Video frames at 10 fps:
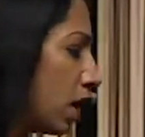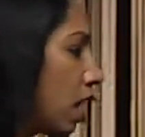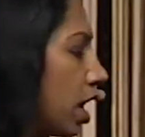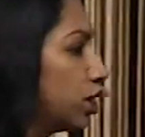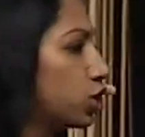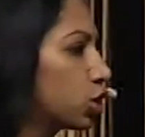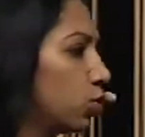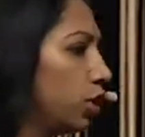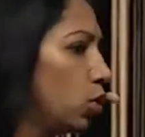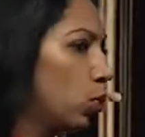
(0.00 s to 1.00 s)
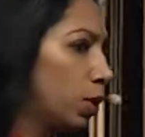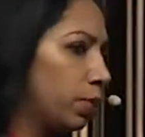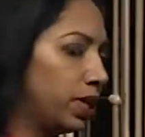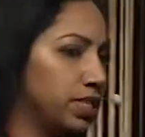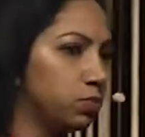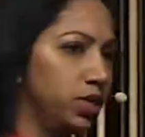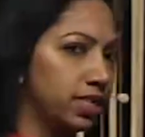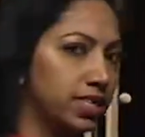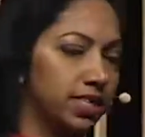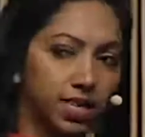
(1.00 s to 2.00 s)
Ensure your workplace
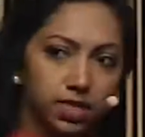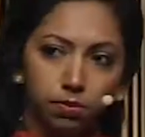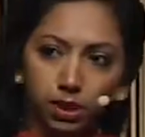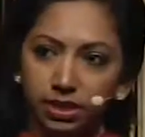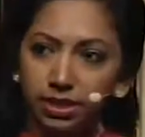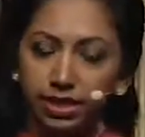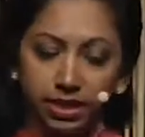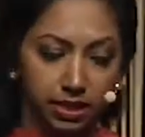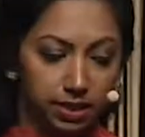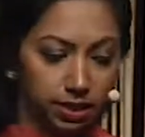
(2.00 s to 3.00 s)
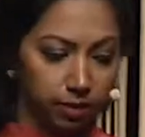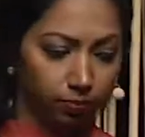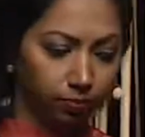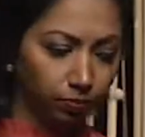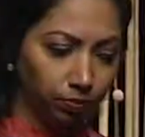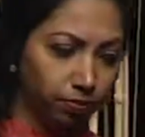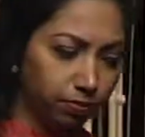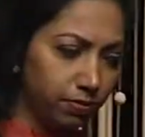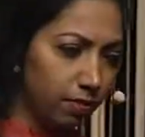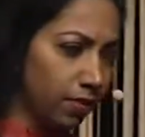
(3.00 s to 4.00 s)
meets accessibility needs.
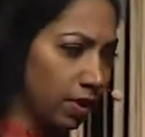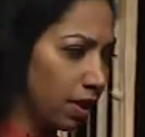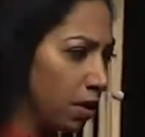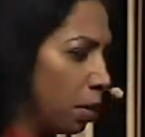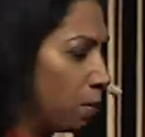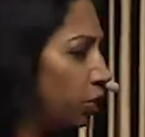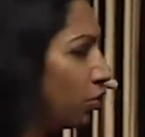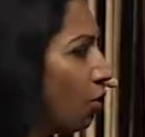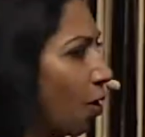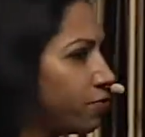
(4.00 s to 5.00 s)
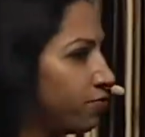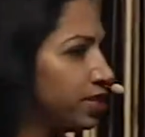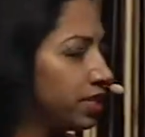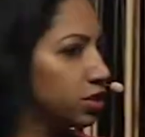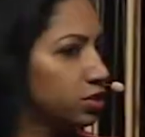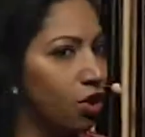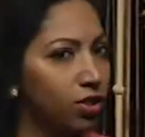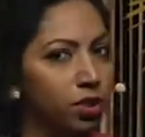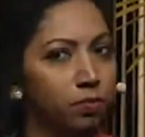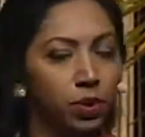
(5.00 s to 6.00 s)
But often it's
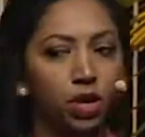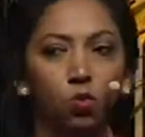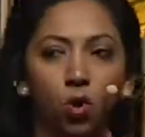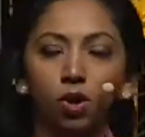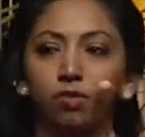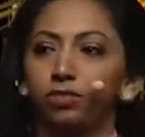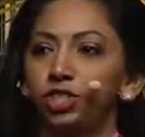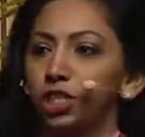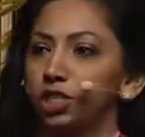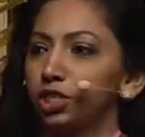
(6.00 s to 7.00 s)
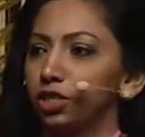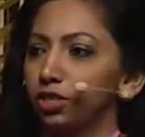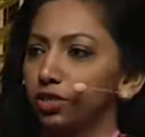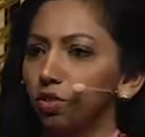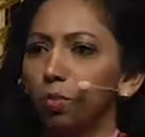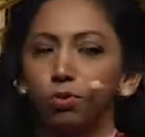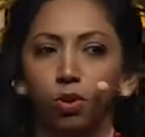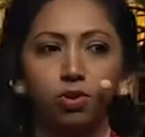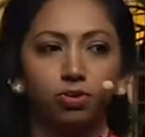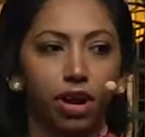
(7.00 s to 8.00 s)
not the big one-off gestures or
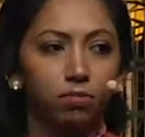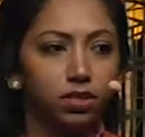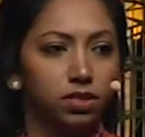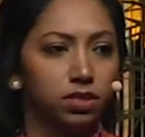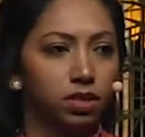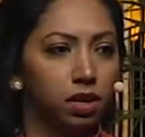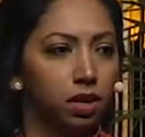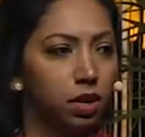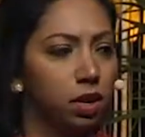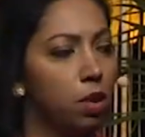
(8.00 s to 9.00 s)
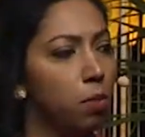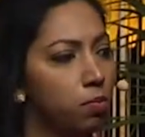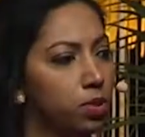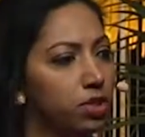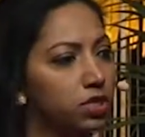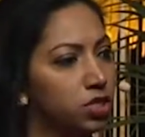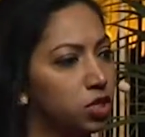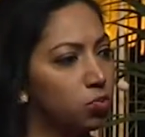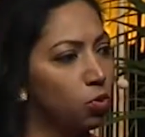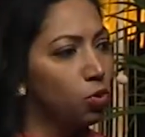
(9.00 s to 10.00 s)
programs, but the
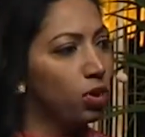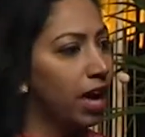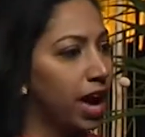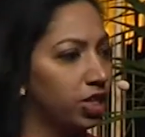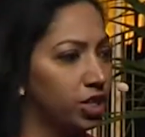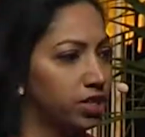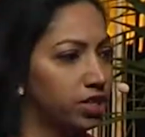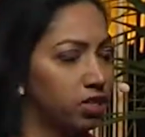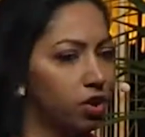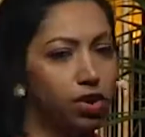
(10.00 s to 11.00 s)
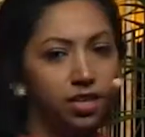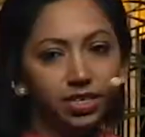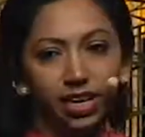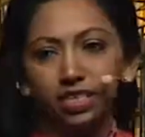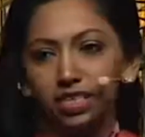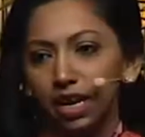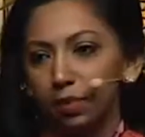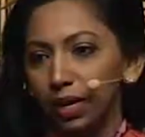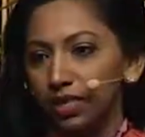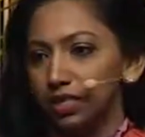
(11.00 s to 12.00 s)
small actions on a day-to-day
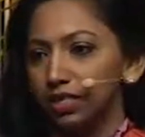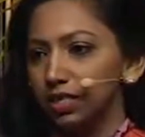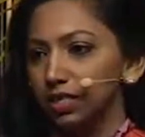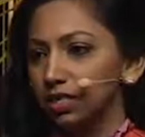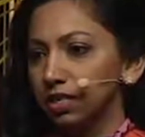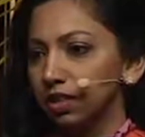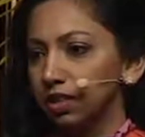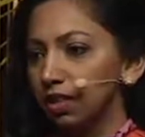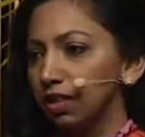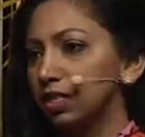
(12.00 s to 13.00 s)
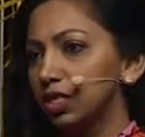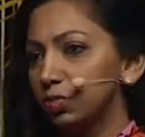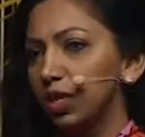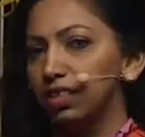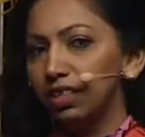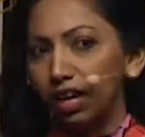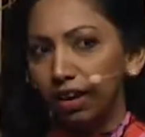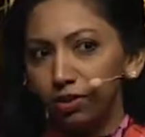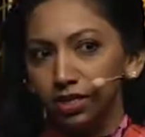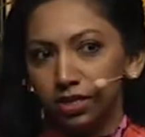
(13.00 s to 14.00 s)
basis that speak the
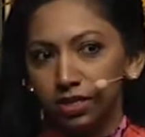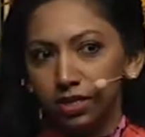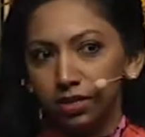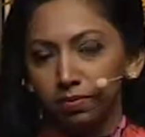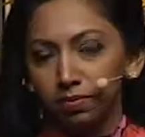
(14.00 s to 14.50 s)
loudest.